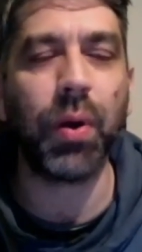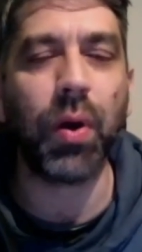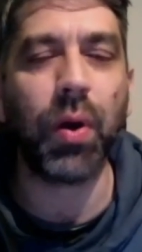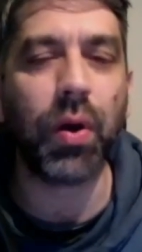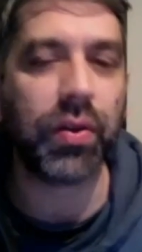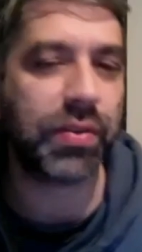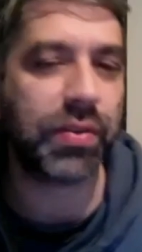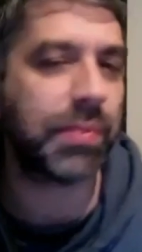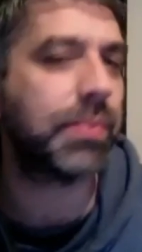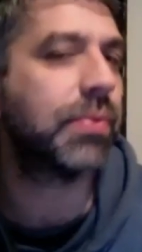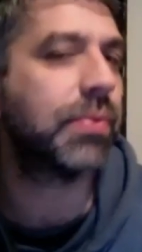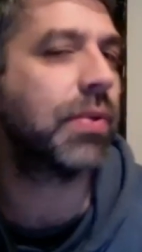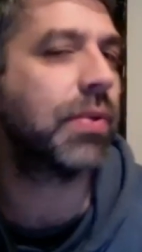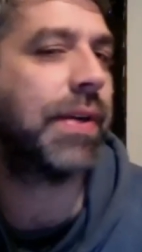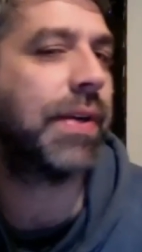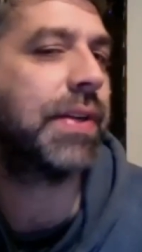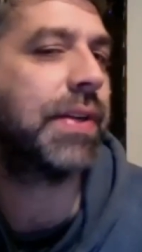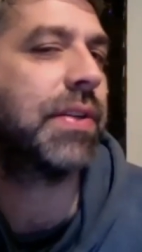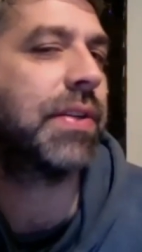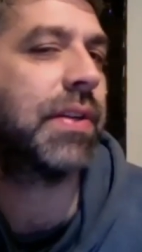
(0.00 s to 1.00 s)
possible
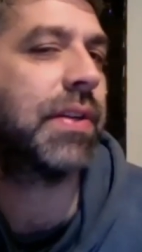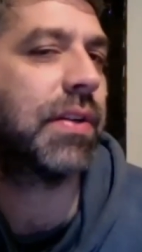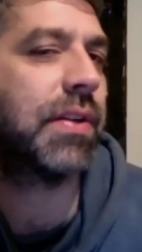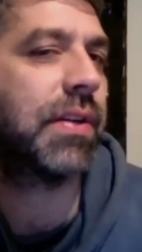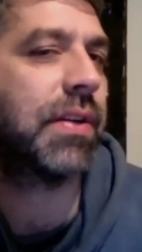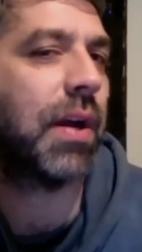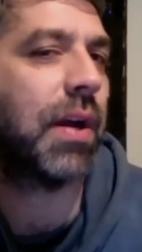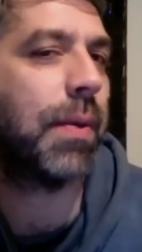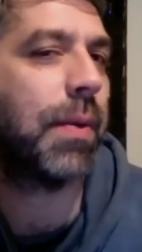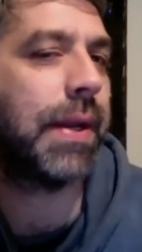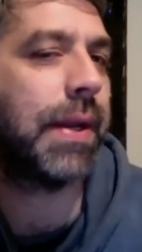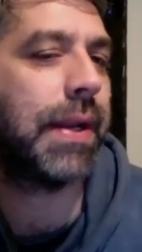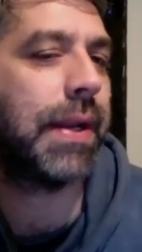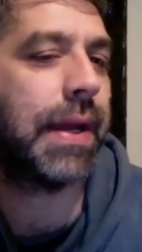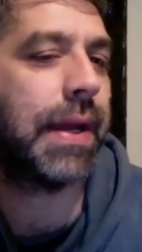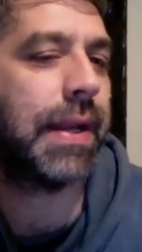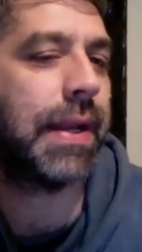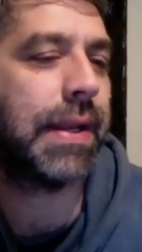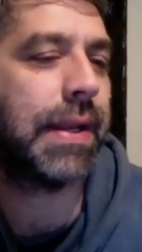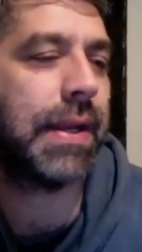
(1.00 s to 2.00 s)
direction it could go in
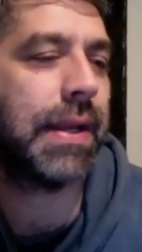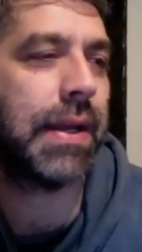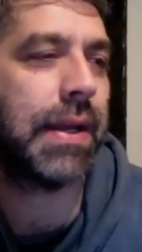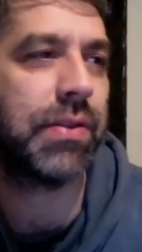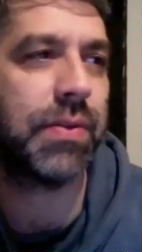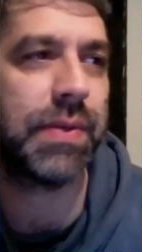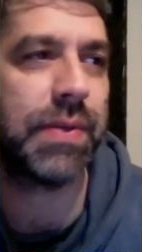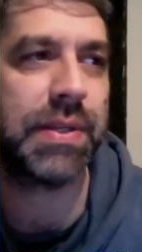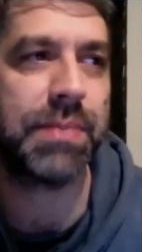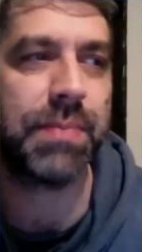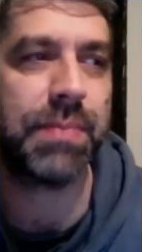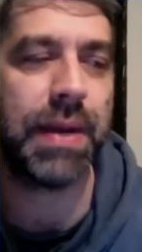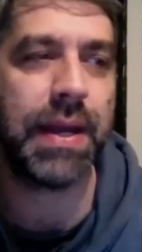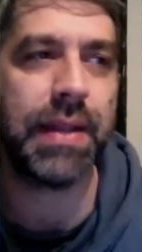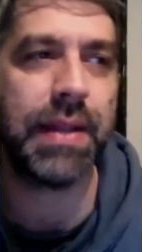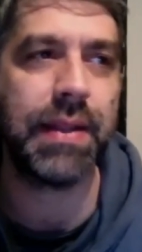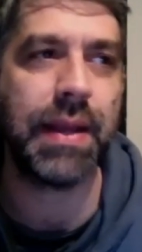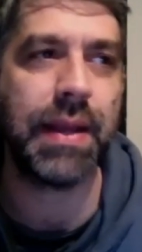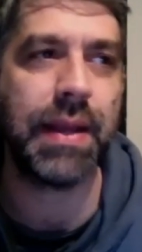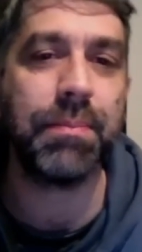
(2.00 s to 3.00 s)
and it, to
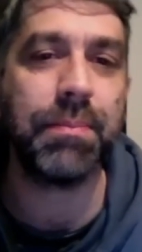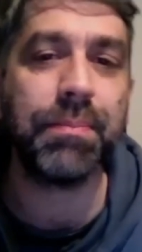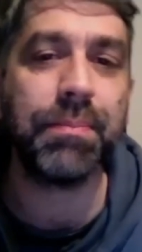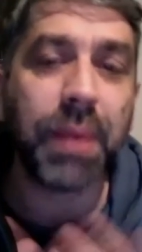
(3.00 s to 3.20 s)
expand that.